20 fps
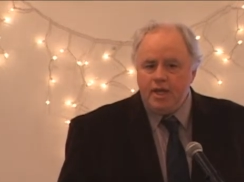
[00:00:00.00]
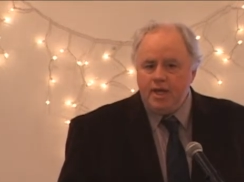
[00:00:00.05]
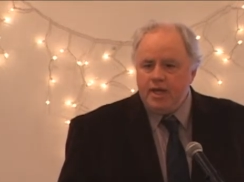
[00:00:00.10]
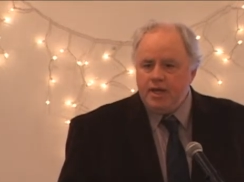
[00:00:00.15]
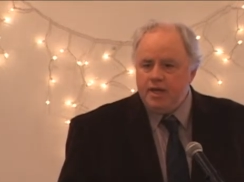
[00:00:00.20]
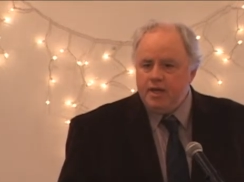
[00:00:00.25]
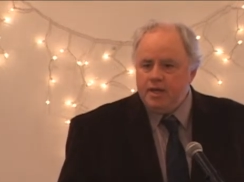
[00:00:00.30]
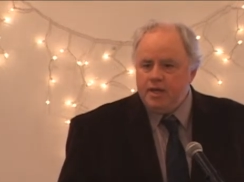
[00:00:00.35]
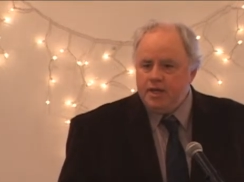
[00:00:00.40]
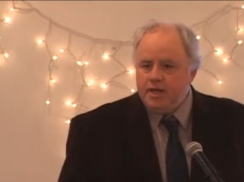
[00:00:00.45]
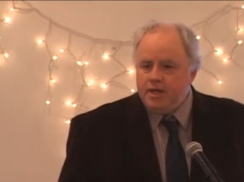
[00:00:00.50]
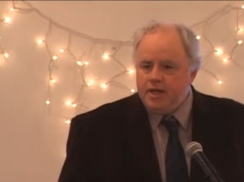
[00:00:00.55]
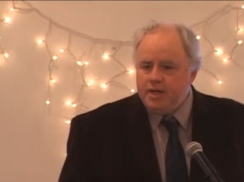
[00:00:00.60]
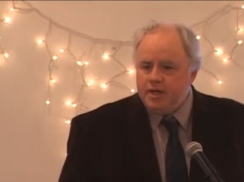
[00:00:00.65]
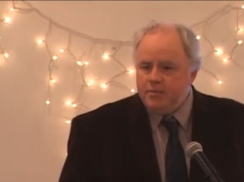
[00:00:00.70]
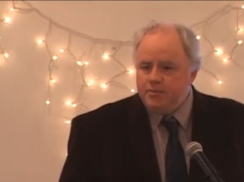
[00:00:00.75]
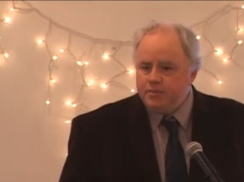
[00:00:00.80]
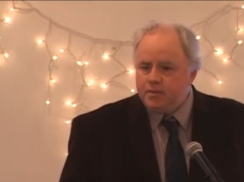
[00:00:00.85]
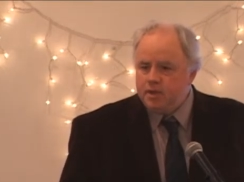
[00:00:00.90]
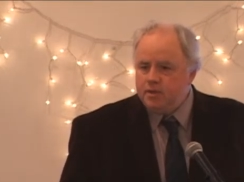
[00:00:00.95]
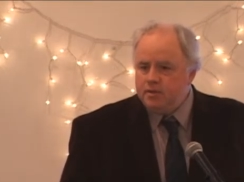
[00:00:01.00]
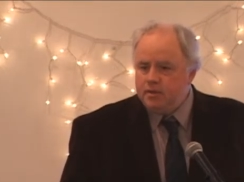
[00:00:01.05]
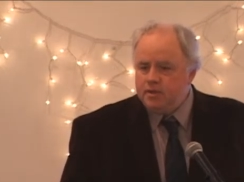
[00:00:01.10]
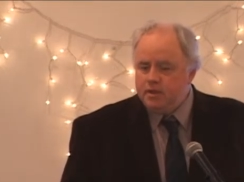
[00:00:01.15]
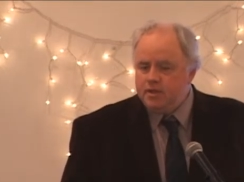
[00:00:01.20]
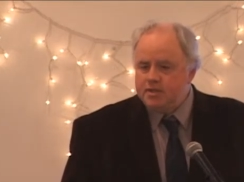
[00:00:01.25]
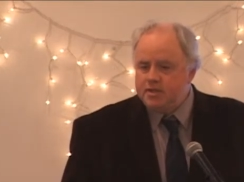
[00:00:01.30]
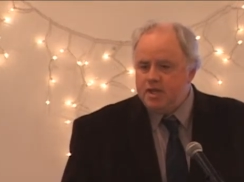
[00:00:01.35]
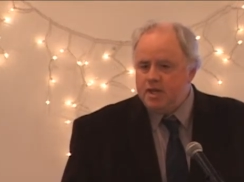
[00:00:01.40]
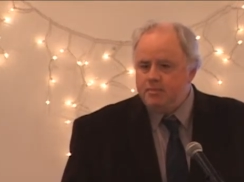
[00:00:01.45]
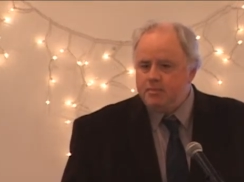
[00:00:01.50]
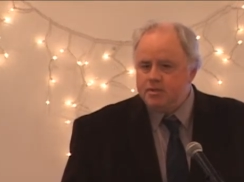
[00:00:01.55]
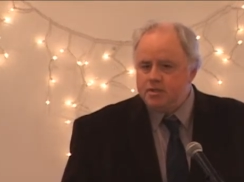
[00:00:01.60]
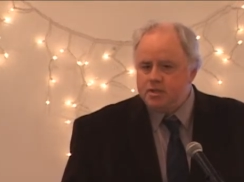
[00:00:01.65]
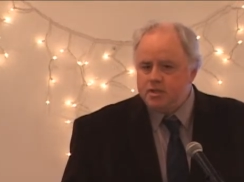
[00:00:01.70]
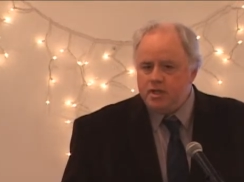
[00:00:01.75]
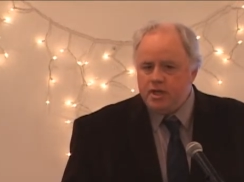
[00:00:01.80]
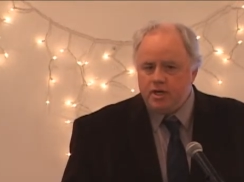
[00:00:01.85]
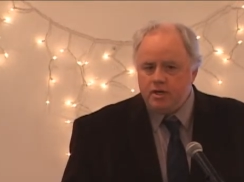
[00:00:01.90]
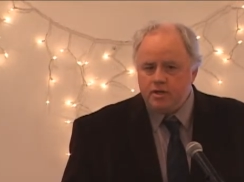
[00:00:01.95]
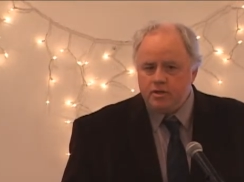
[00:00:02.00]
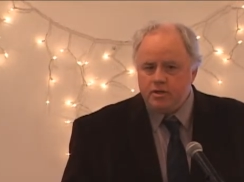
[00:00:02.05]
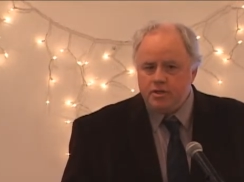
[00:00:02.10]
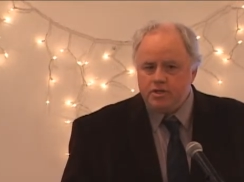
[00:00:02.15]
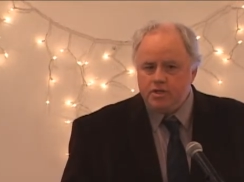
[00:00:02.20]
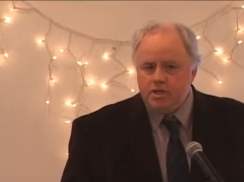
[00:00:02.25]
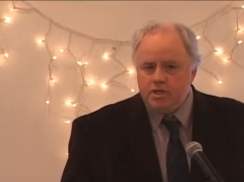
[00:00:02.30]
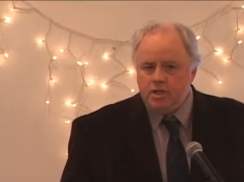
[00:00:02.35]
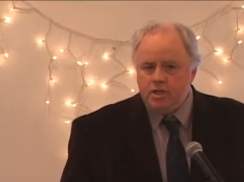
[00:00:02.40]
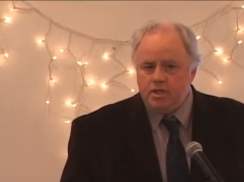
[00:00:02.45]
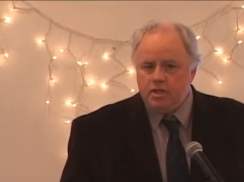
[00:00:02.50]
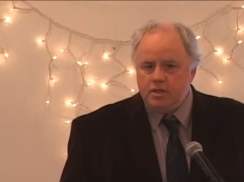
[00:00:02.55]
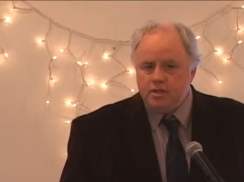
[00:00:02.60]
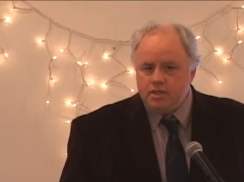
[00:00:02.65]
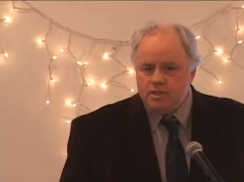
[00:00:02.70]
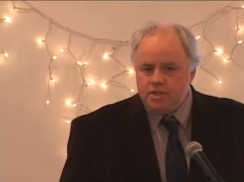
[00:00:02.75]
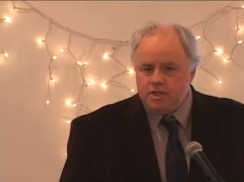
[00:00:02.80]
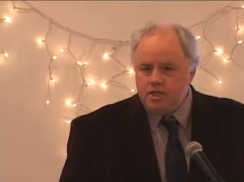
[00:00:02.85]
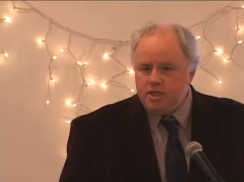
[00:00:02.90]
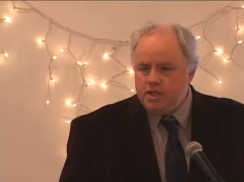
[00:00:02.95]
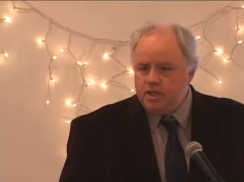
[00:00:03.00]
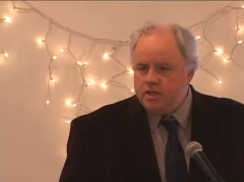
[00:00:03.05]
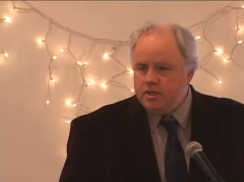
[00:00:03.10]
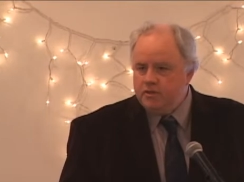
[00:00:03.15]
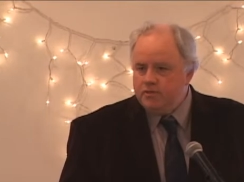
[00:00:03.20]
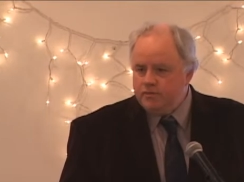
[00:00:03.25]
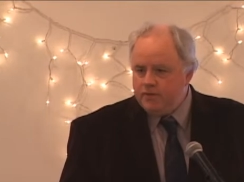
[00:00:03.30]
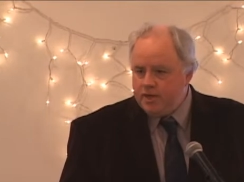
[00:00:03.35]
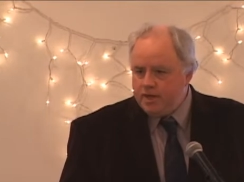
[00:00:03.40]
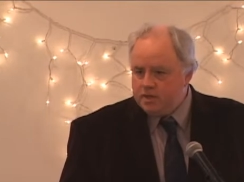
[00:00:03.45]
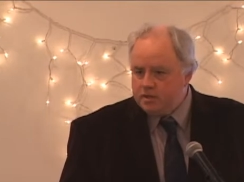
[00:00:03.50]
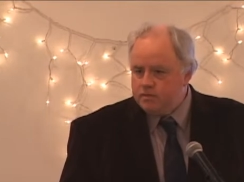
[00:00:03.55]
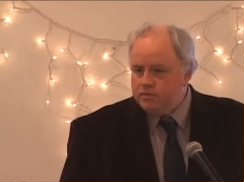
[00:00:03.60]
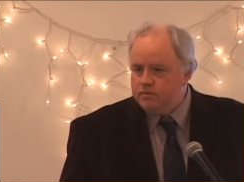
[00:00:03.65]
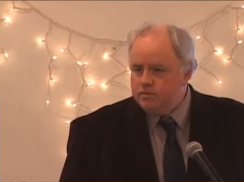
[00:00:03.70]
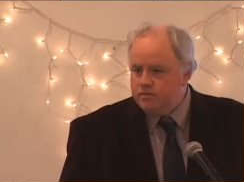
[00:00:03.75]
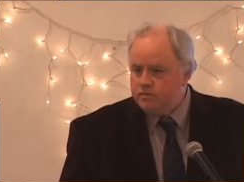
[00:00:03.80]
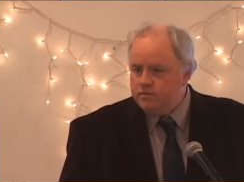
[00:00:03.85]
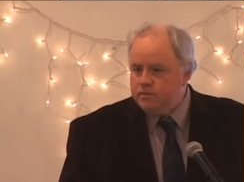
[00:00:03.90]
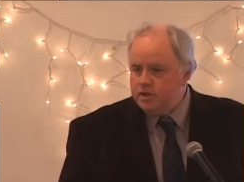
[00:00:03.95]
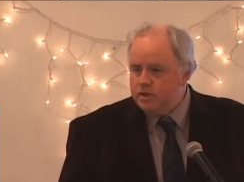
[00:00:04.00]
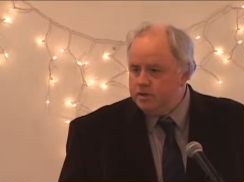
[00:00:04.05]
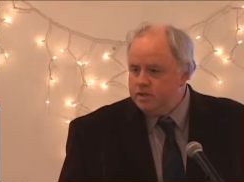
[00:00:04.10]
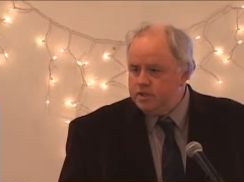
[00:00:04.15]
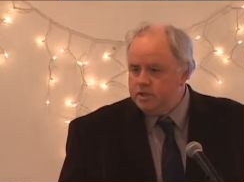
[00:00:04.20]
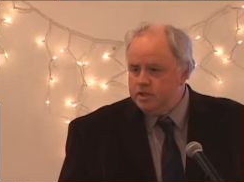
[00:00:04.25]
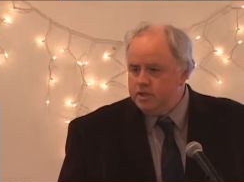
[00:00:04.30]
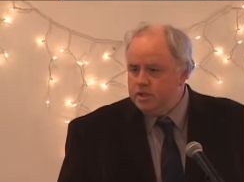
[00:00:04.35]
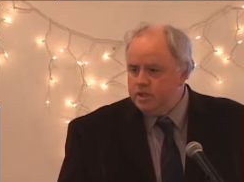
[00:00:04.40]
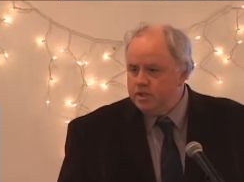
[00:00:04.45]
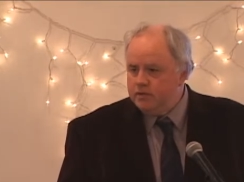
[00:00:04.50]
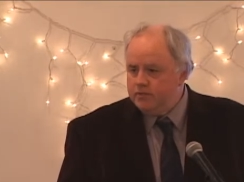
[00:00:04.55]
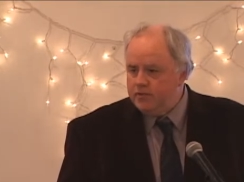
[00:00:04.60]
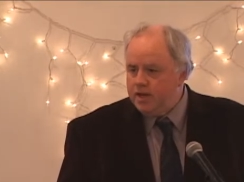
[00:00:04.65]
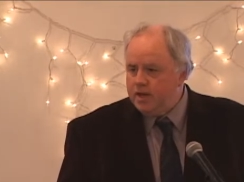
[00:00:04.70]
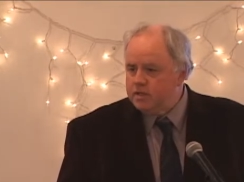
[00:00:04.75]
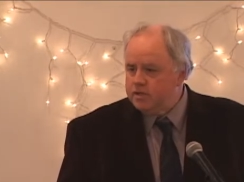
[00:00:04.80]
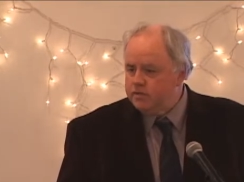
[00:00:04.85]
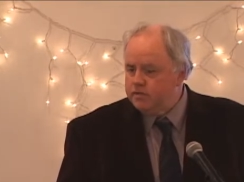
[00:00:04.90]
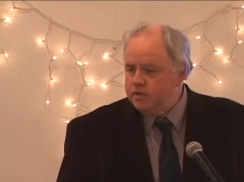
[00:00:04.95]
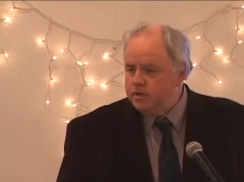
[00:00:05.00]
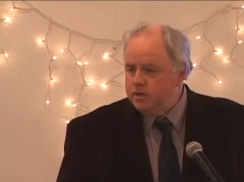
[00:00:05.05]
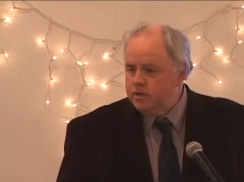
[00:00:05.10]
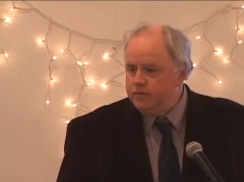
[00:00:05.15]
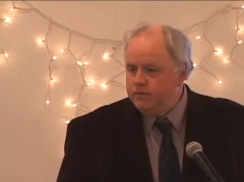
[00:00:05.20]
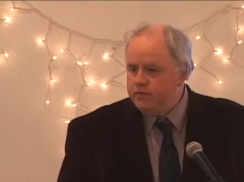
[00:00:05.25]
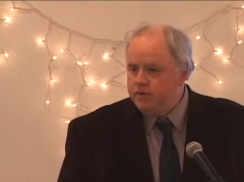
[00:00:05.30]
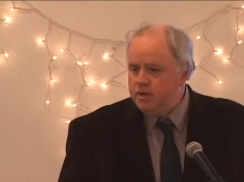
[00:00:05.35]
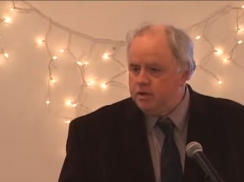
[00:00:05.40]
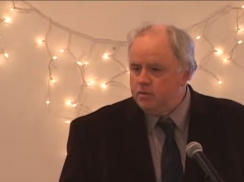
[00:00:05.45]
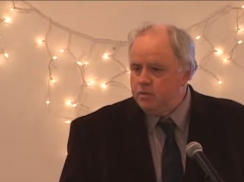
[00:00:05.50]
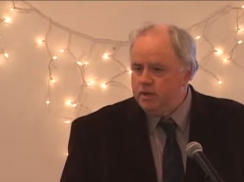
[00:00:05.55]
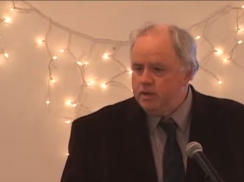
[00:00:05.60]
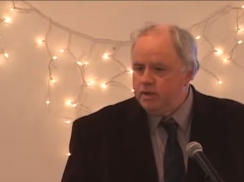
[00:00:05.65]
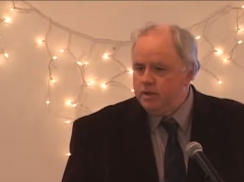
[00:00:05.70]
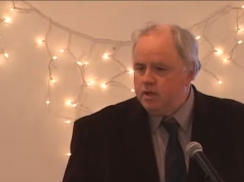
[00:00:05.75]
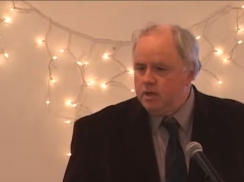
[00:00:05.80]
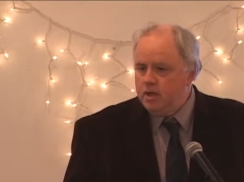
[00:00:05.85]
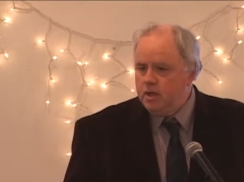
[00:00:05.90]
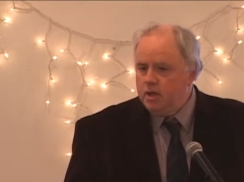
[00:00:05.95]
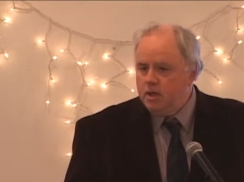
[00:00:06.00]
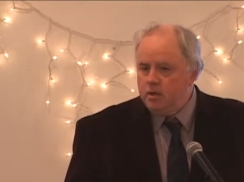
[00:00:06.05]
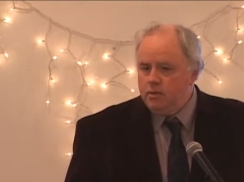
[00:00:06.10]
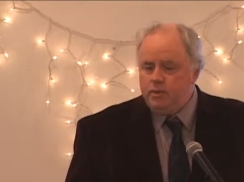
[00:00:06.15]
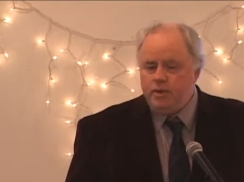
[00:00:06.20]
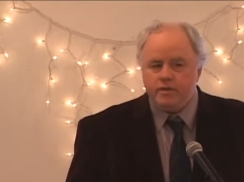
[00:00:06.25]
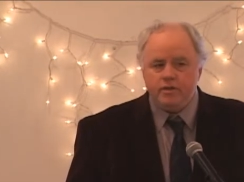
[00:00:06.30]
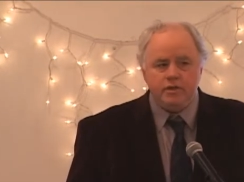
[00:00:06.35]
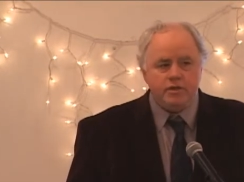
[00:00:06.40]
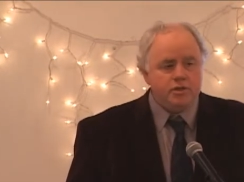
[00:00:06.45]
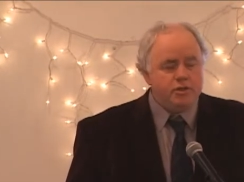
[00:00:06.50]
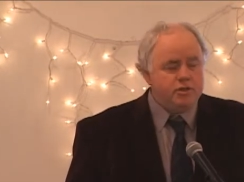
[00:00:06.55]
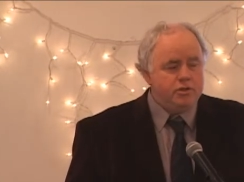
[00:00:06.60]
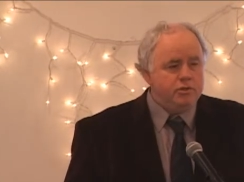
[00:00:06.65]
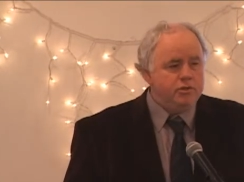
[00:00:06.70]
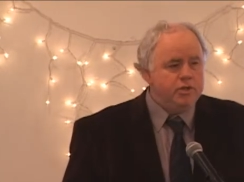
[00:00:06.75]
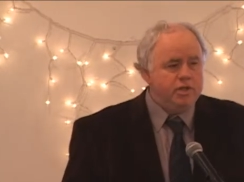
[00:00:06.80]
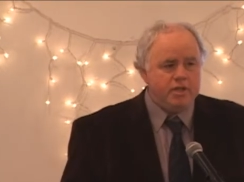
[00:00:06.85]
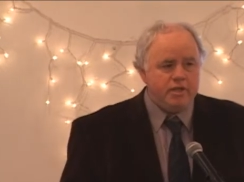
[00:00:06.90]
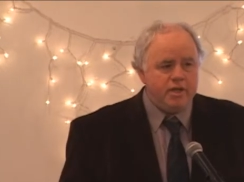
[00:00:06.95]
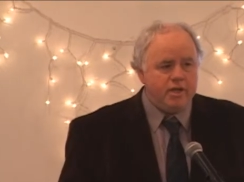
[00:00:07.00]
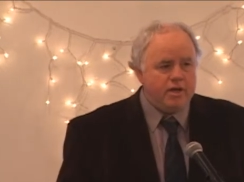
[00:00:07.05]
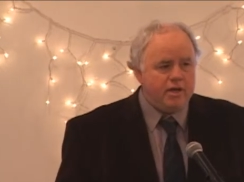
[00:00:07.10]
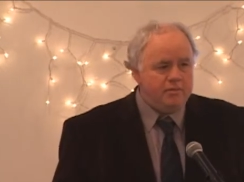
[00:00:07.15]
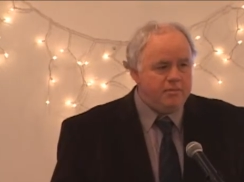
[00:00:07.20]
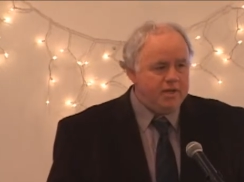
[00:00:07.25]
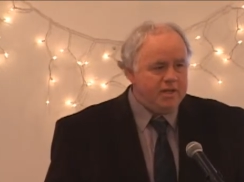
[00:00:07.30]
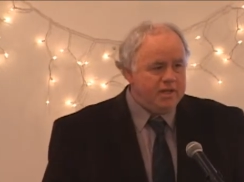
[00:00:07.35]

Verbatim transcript: And um, examples of that are the, Chene- the Fast Ferry, Chenega Fast Ferry, Fairweather, we have the Lituya down in